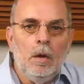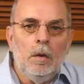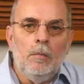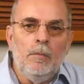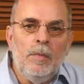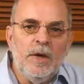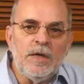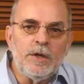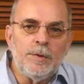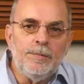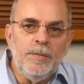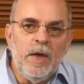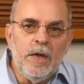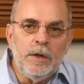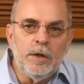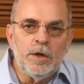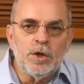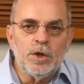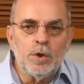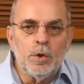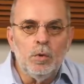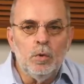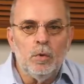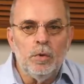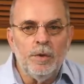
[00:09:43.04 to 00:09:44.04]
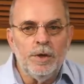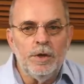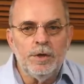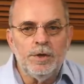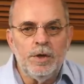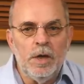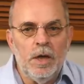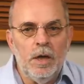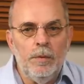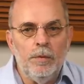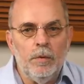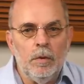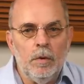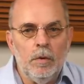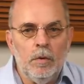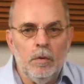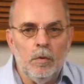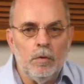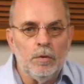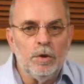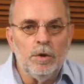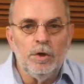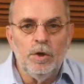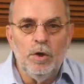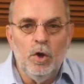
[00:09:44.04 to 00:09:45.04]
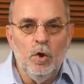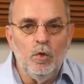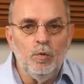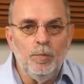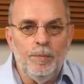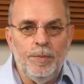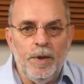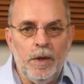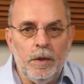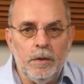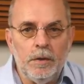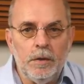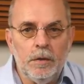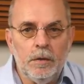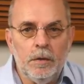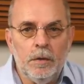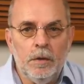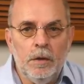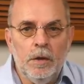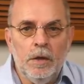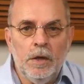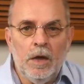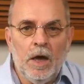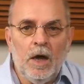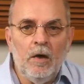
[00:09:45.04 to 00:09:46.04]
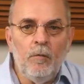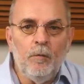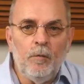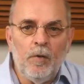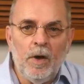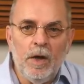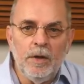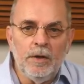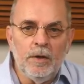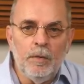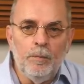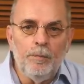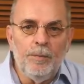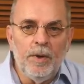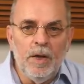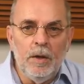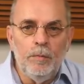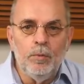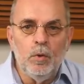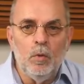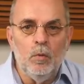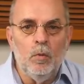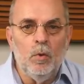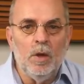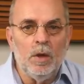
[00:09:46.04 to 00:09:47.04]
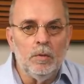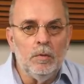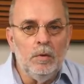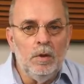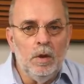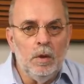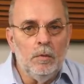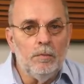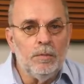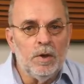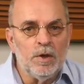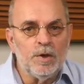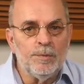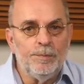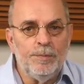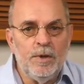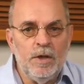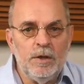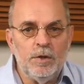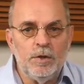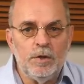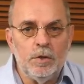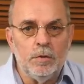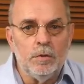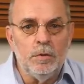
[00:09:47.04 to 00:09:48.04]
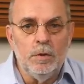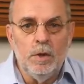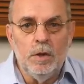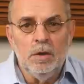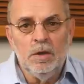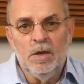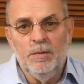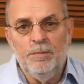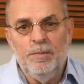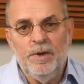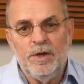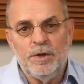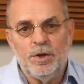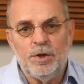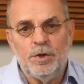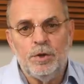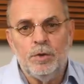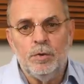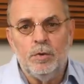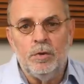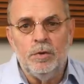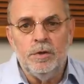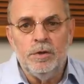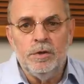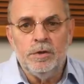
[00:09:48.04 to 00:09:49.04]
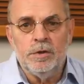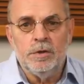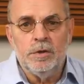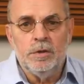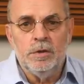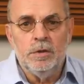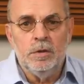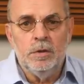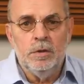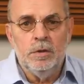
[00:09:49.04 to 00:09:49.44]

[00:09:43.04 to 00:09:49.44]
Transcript: Best make a scoring table on a notepad. I find the paper one plus pencil the best choice.